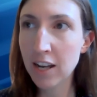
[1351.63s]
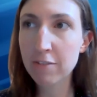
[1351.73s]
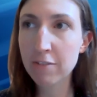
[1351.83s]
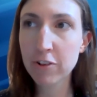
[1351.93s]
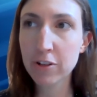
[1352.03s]

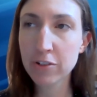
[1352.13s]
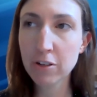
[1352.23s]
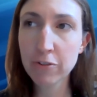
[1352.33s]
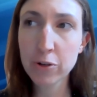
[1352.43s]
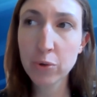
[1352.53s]
And for those
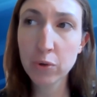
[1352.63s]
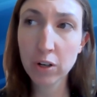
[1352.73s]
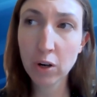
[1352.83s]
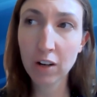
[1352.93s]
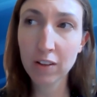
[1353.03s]
of you who
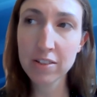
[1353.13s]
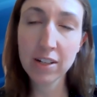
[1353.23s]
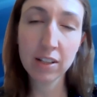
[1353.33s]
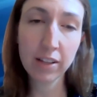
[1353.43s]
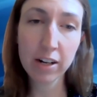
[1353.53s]
are
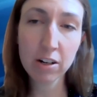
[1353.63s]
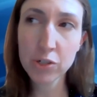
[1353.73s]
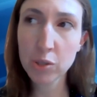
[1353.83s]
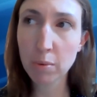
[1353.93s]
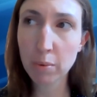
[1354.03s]
listening later
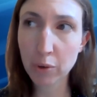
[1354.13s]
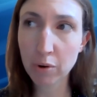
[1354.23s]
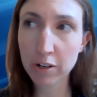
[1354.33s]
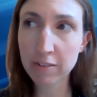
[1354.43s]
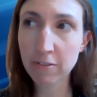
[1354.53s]
to a
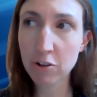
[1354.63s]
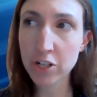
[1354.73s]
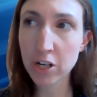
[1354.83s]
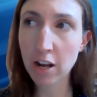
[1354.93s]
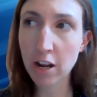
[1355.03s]
recorded
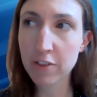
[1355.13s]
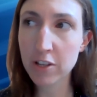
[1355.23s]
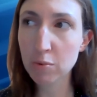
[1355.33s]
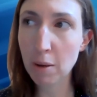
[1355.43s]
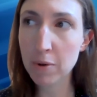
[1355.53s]
version of
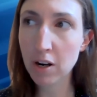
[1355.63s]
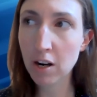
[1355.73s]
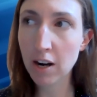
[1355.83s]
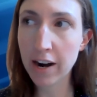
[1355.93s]
this webinar,